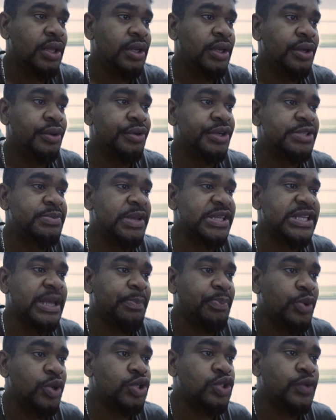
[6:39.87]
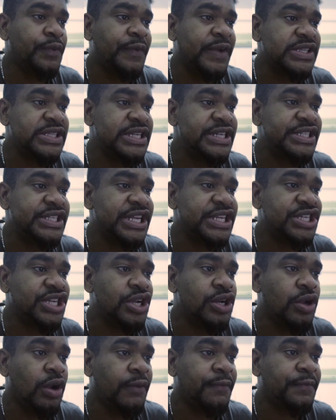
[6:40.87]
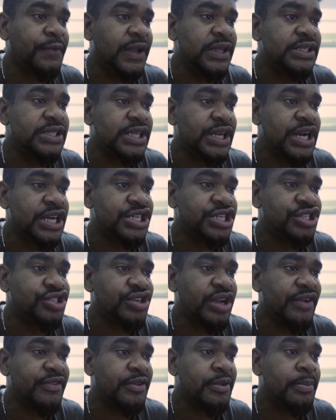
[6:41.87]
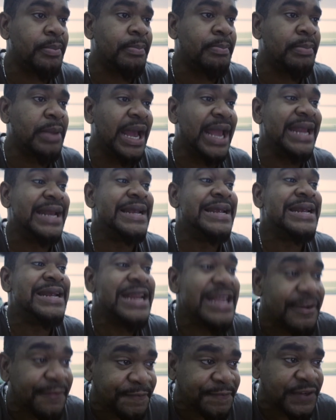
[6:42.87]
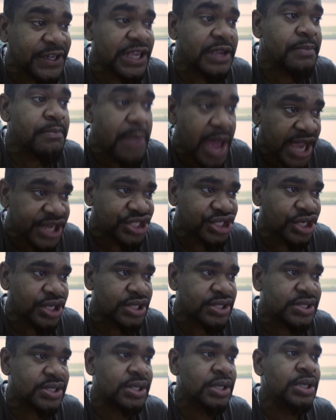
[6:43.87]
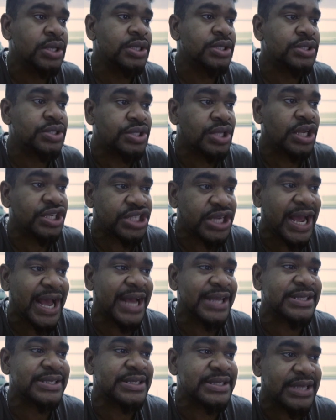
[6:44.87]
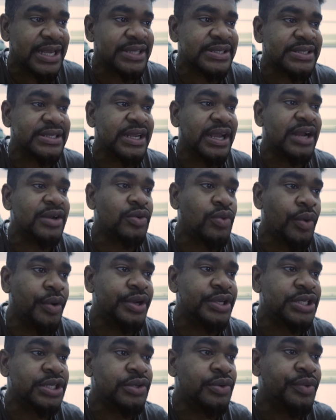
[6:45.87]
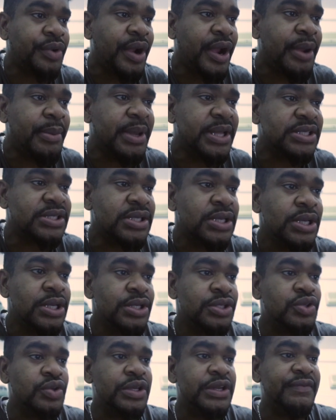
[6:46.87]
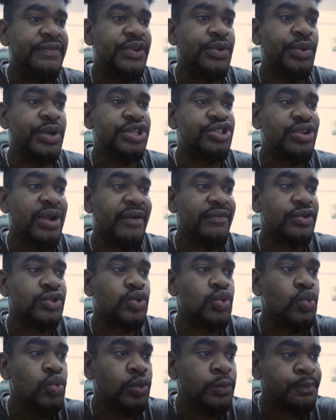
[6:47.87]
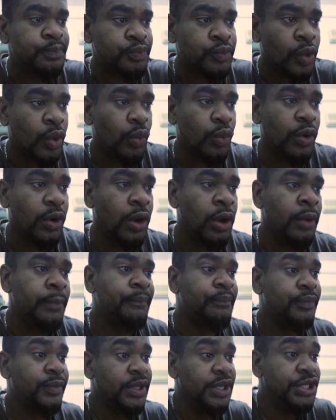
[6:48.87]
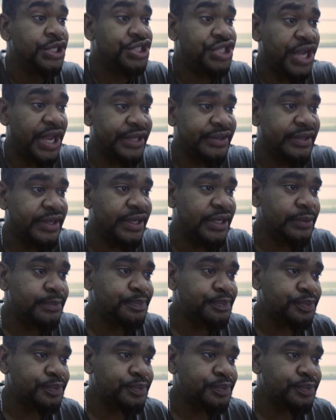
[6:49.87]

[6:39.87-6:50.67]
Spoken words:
Risk-based approach to facilitation of international travel by lifting measures such as testing and quarantine requirements to individual travelers who were injected